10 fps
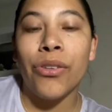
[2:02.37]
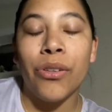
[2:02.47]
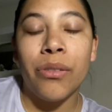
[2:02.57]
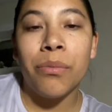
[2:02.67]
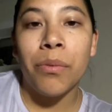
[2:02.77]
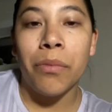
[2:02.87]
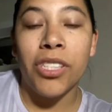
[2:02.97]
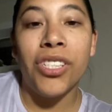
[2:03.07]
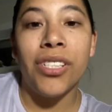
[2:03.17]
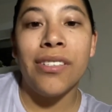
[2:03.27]
notable
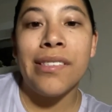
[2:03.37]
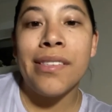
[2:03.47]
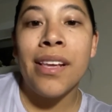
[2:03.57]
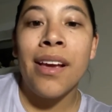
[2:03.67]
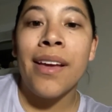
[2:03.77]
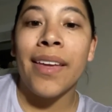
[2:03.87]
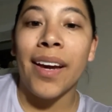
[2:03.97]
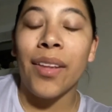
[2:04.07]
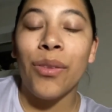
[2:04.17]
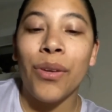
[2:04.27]
mentions
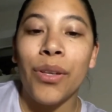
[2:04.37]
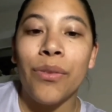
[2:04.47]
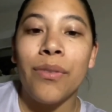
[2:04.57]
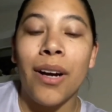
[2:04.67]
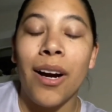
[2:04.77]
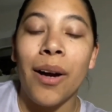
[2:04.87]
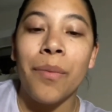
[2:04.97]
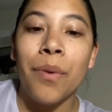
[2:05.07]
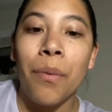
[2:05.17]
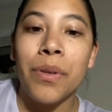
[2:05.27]
Katherine
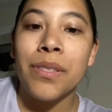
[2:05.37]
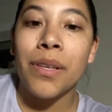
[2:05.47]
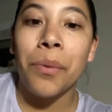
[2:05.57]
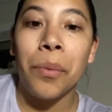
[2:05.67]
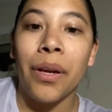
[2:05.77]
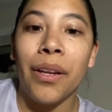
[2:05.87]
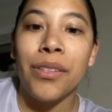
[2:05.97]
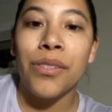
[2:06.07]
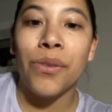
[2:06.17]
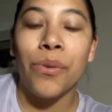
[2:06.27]
Dunham was committed
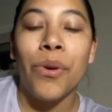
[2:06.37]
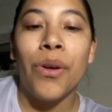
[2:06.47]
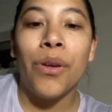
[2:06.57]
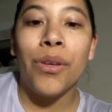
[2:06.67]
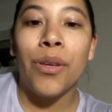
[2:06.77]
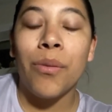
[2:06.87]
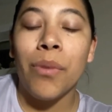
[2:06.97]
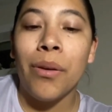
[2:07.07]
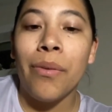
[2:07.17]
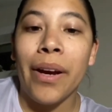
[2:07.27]
to
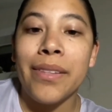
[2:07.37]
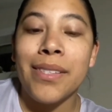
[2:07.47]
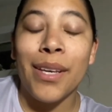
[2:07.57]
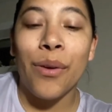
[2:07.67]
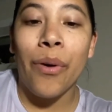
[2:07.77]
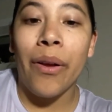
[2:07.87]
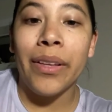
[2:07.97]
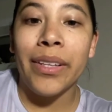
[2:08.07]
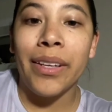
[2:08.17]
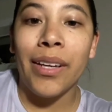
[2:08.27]
human rights,
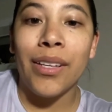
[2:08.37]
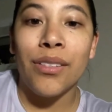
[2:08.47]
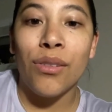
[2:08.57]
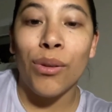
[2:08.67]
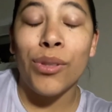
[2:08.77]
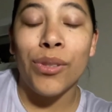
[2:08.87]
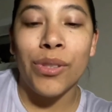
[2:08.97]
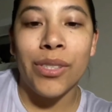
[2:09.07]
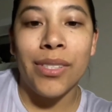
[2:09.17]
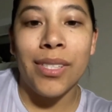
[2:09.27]
equality, and social
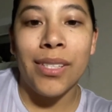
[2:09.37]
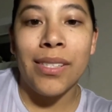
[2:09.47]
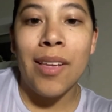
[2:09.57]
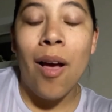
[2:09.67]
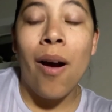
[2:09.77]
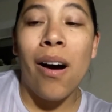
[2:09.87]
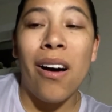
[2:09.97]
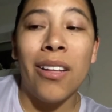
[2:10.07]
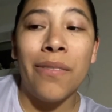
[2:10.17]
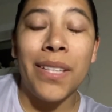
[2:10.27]
justice.
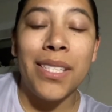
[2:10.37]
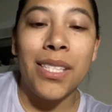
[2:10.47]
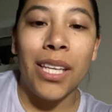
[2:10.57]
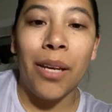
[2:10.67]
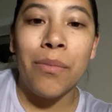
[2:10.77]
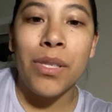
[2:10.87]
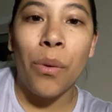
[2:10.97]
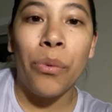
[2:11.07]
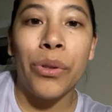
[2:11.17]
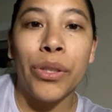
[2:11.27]
All of these themes
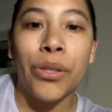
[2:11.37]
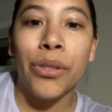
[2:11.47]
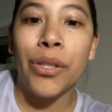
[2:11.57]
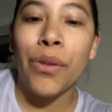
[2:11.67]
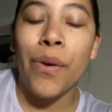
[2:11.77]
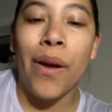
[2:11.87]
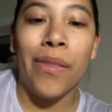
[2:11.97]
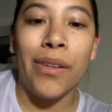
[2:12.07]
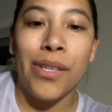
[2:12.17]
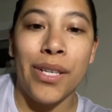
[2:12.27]
were included throughout the
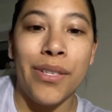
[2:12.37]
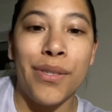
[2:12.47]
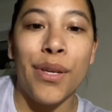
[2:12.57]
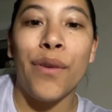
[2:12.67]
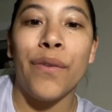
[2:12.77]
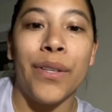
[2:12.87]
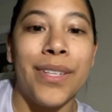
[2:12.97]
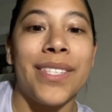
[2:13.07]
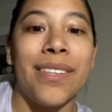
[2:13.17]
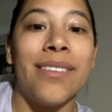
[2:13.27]
years of her
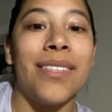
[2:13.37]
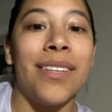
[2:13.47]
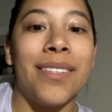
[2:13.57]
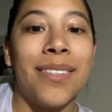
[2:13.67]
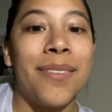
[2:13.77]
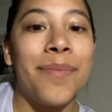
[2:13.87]
existence.